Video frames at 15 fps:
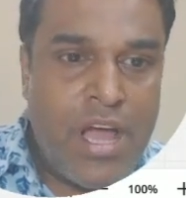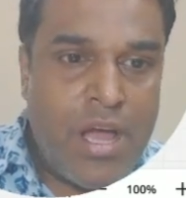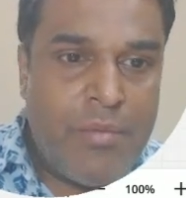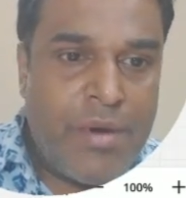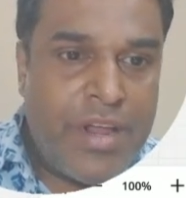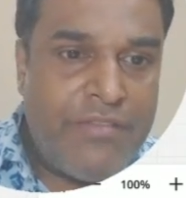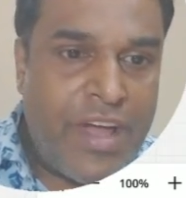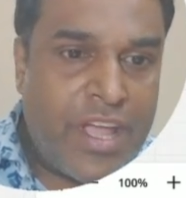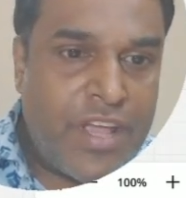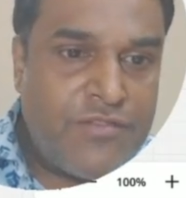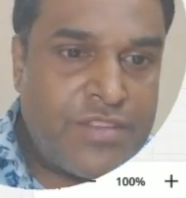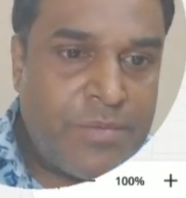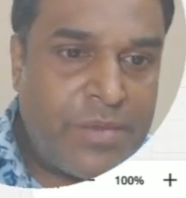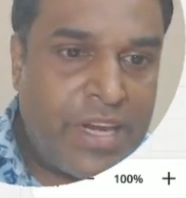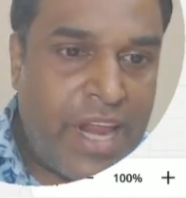But if I give
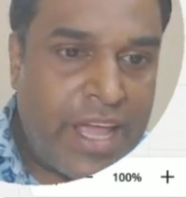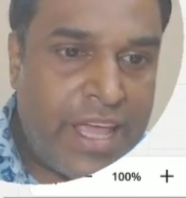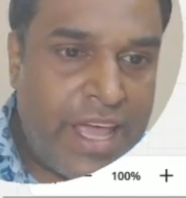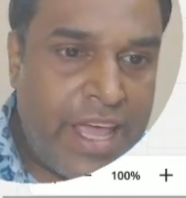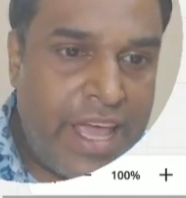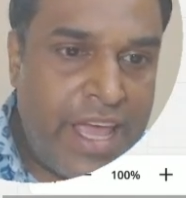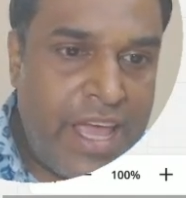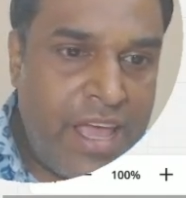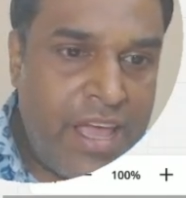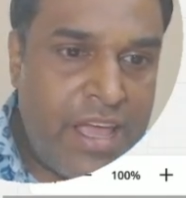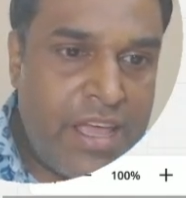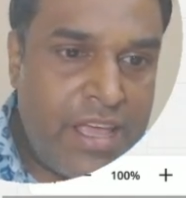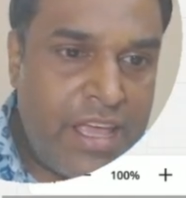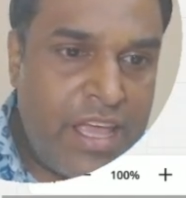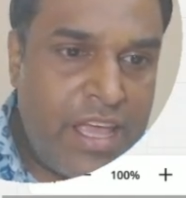something like A
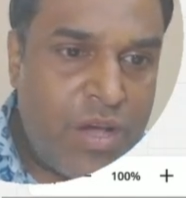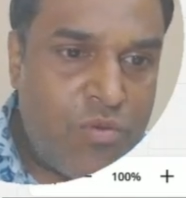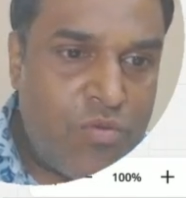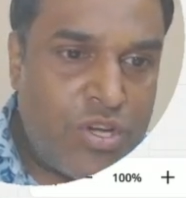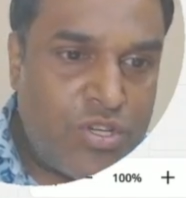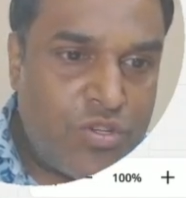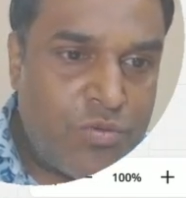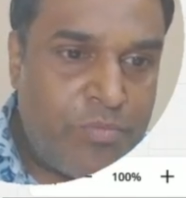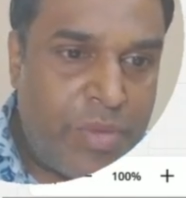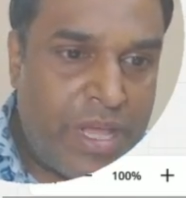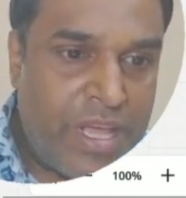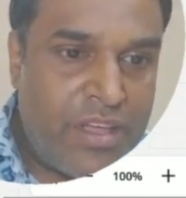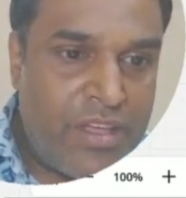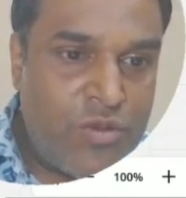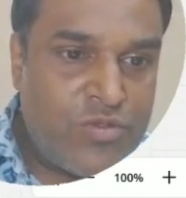equal to
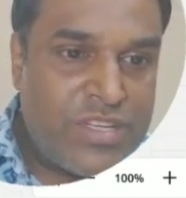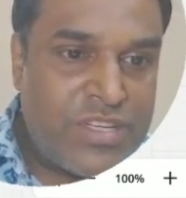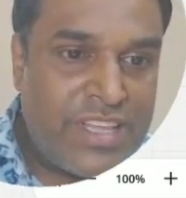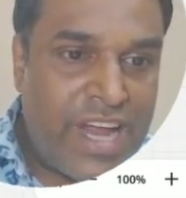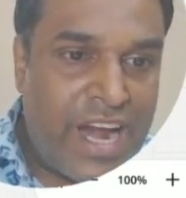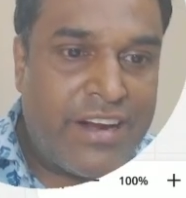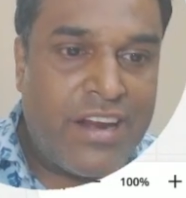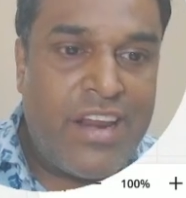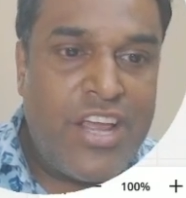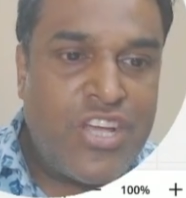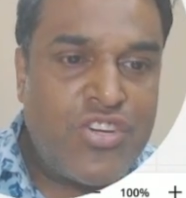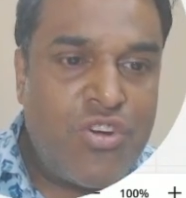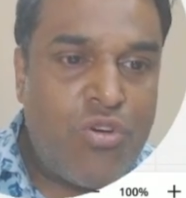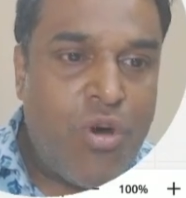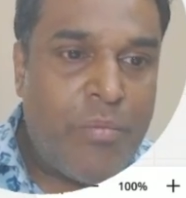B using that
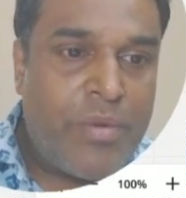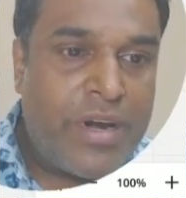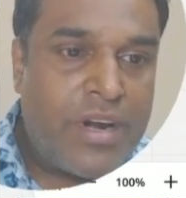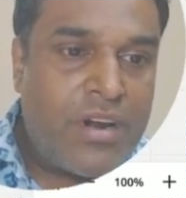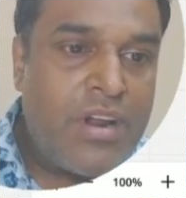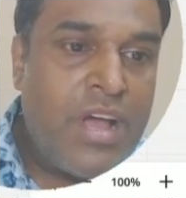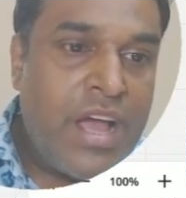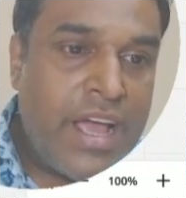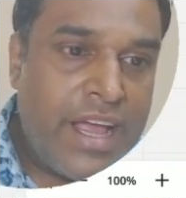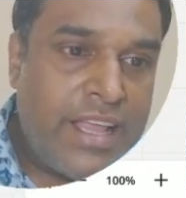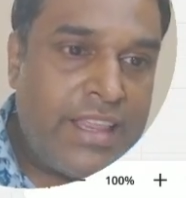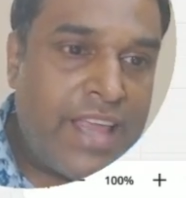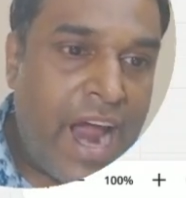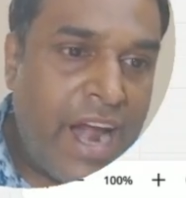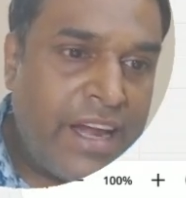relational operator,
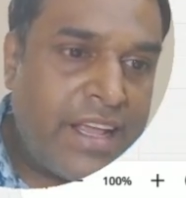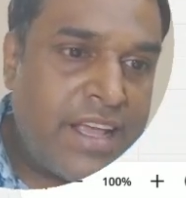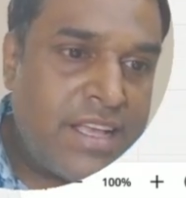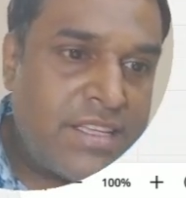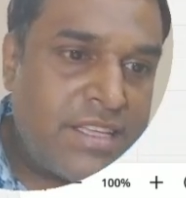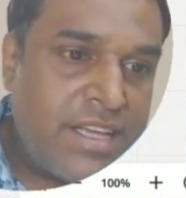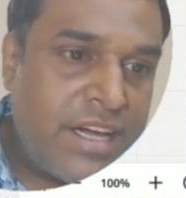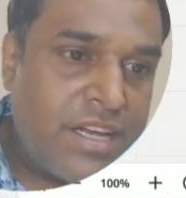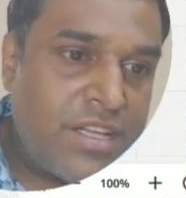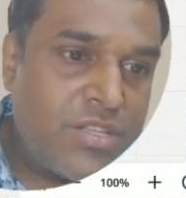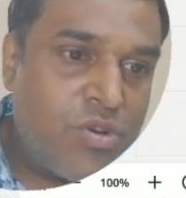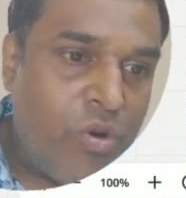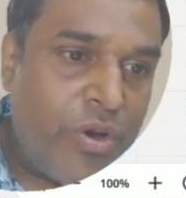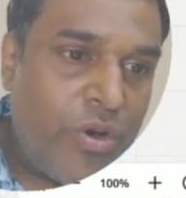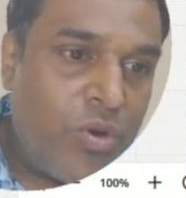in that case it is
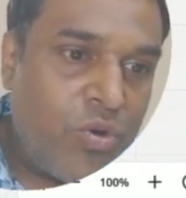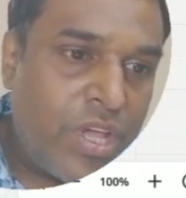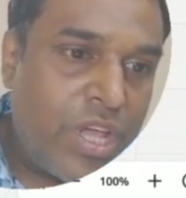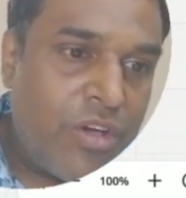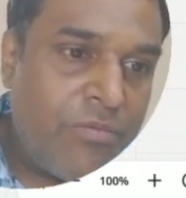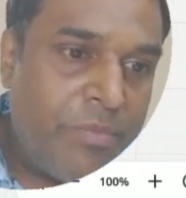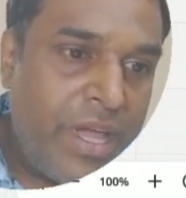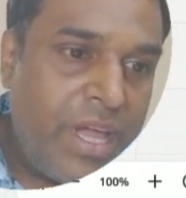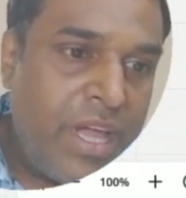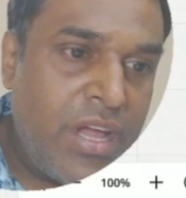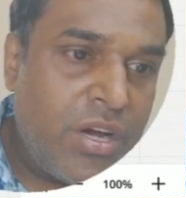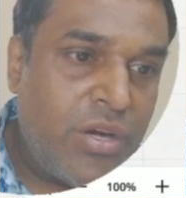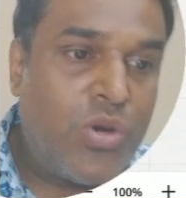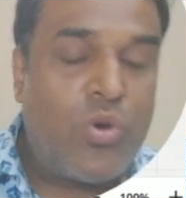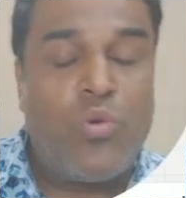going to give me
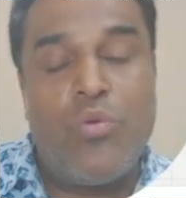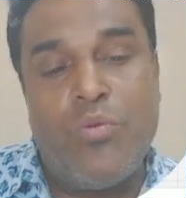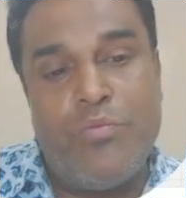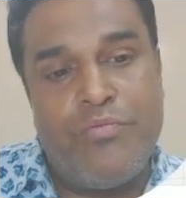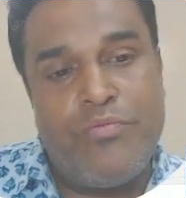true.